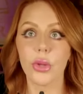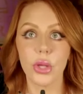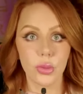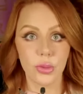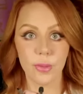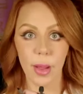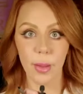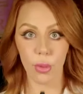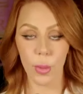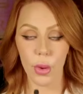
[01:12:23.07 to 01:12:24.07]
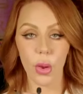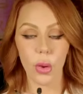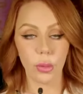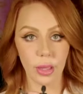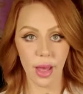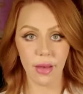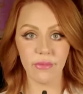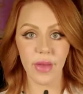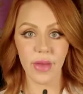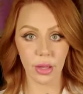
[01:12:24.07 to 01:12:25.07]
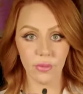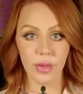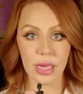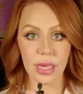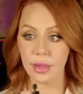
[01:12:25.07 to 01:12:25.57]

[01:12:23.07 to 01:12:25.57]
use my promo code LOVE, L O V E.